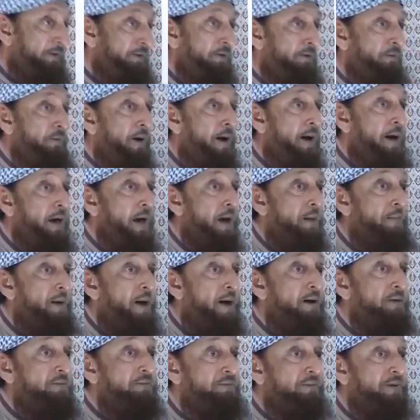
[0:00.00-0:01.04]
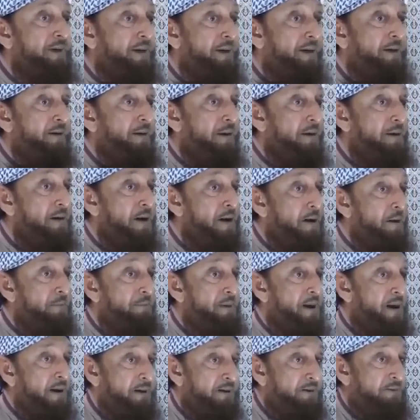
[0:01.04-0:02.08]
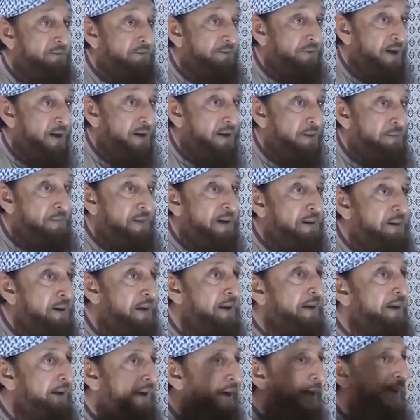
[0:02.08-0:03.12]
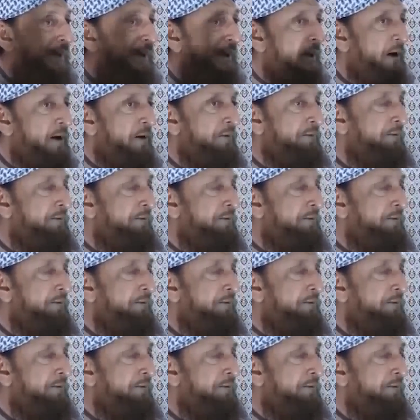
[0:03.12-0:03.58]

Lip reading: This is why I'm asking the young Pakistani men, get